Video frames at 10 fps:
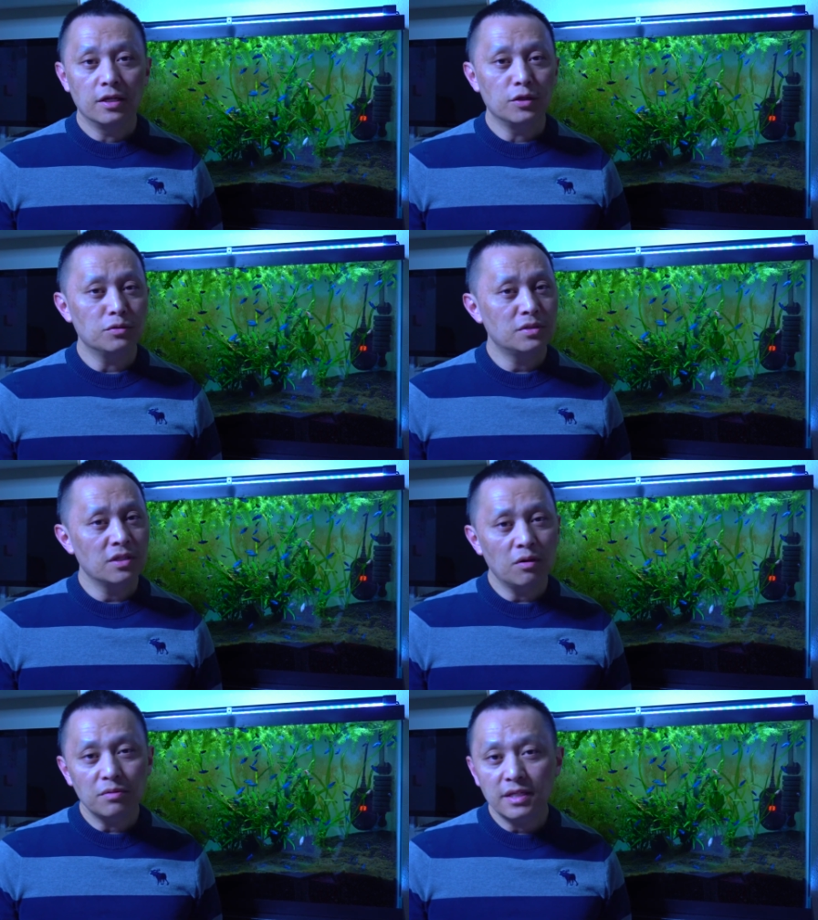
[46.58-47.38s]
You
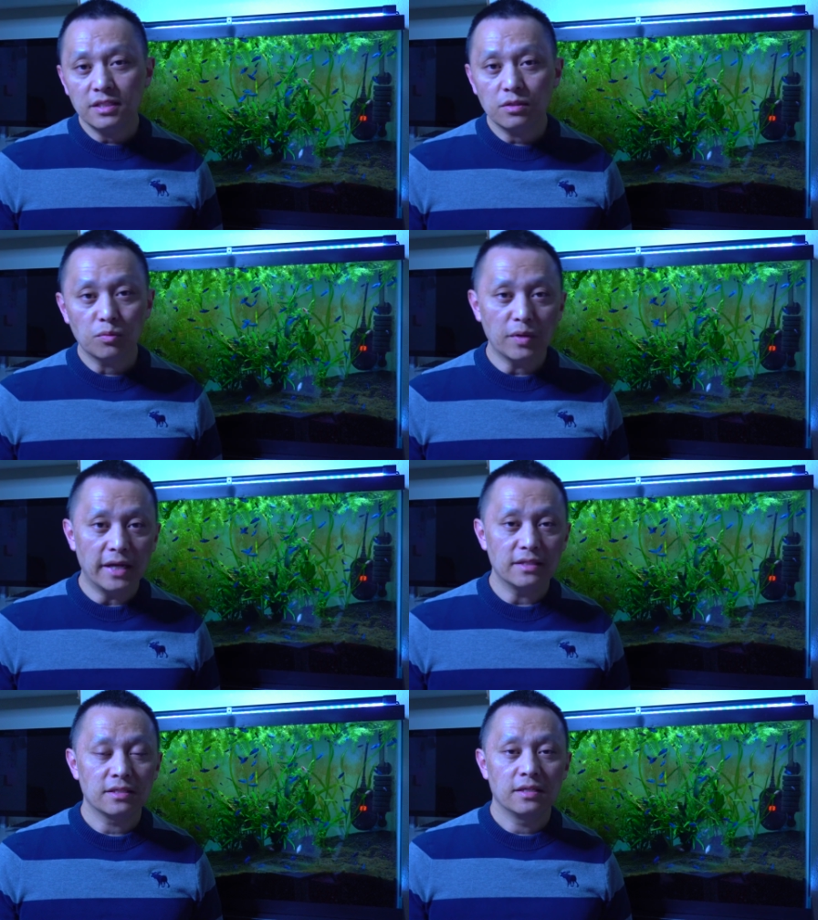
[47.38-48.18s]
don't need to
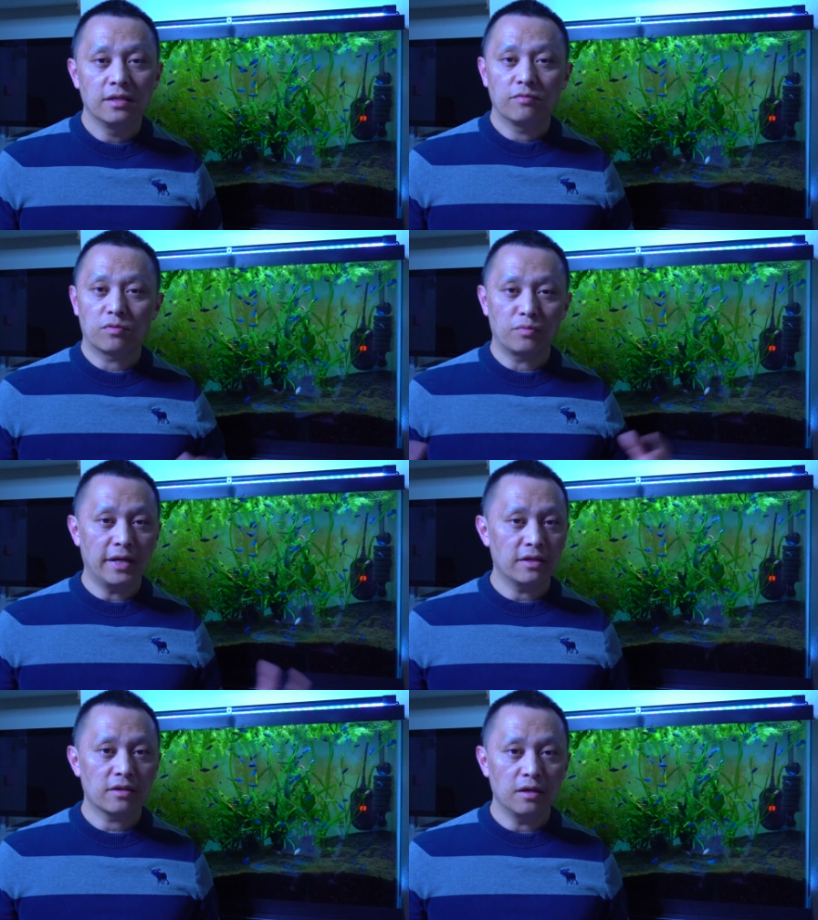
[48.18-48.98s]
wait for
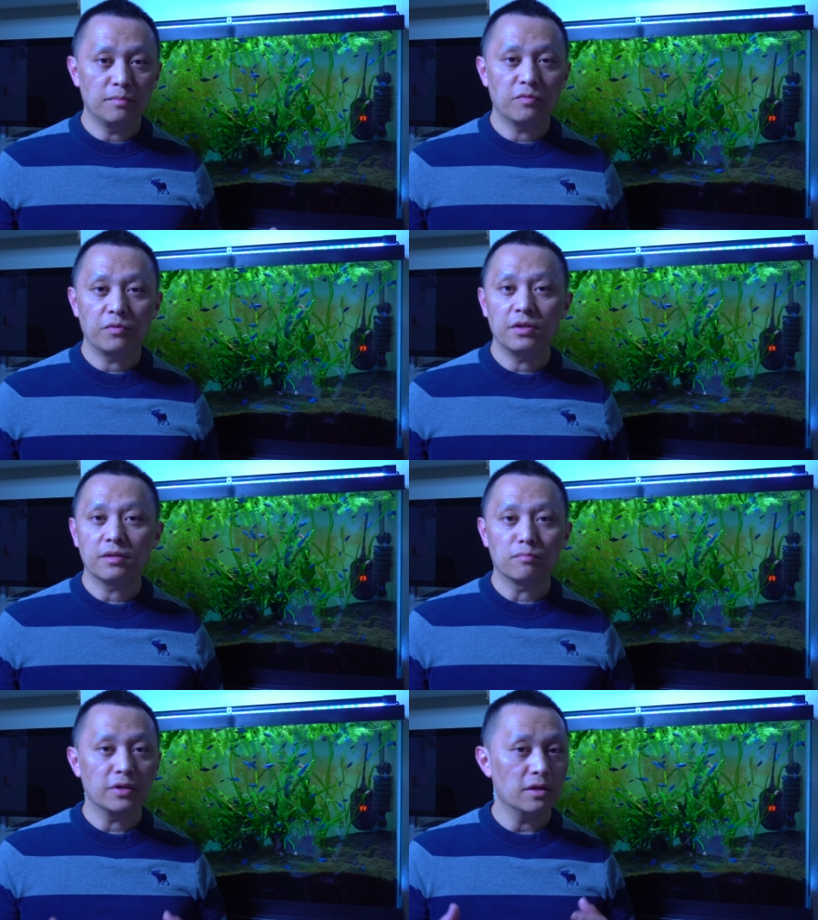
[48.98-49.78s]
rain to come before you
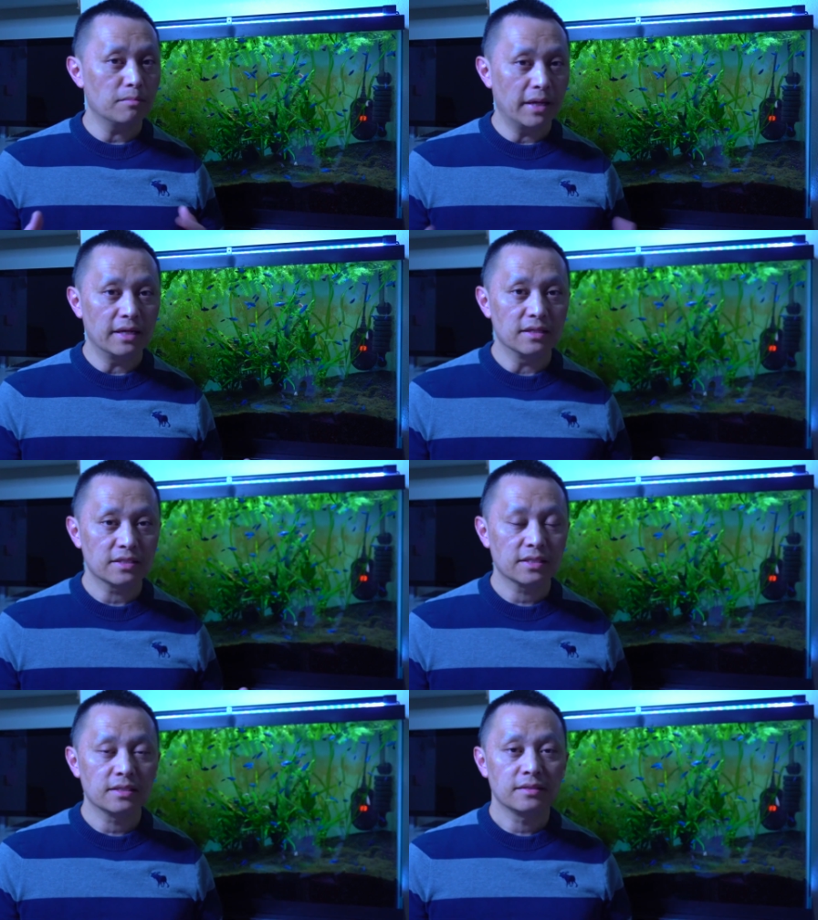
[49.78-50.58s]
can breed your
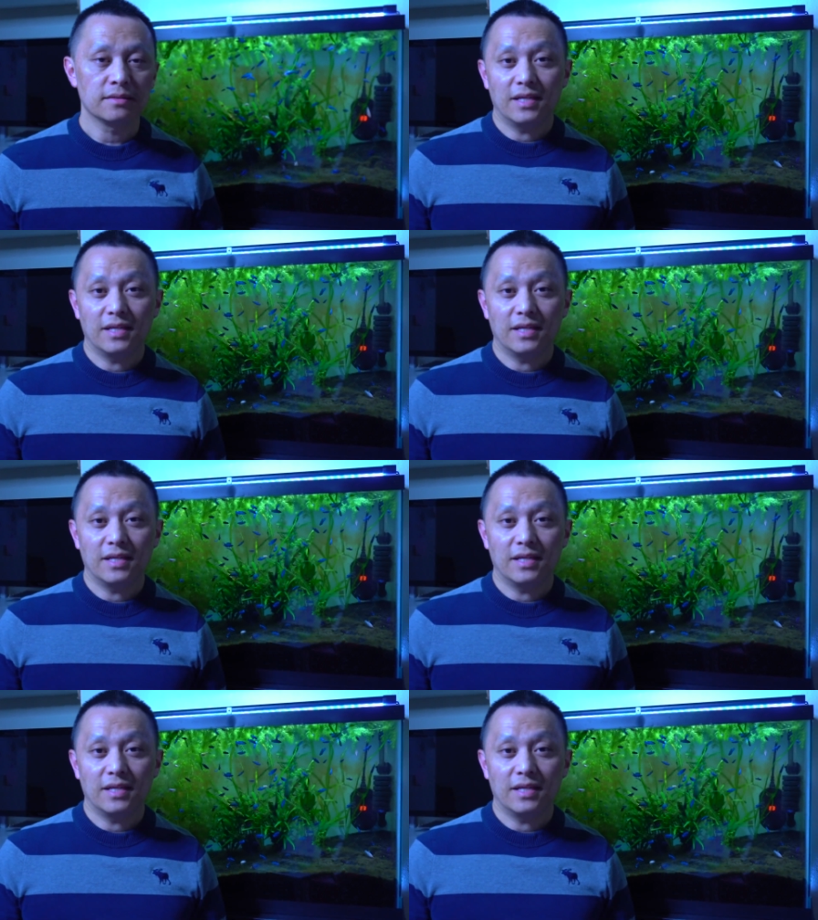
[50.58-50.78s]
bettas.